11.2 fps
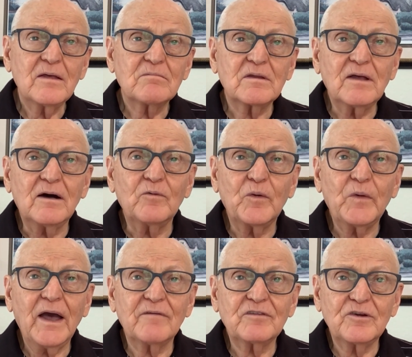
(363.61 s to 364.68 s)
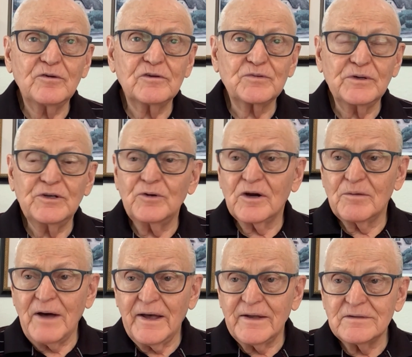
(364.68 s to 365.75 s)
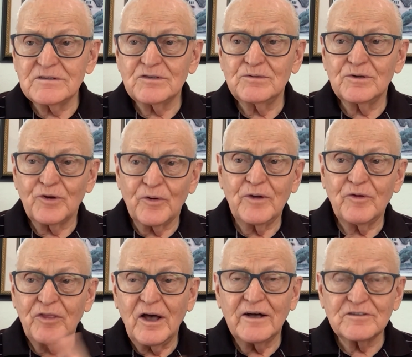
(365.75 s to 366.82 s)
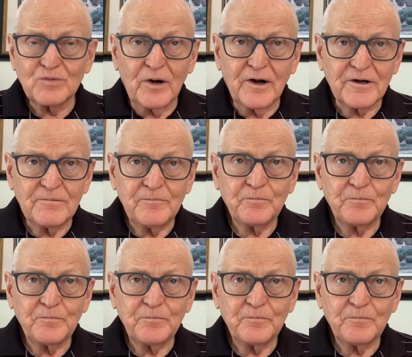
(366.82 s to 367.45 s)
But now what we have to do is renew our minds to agree with God's word.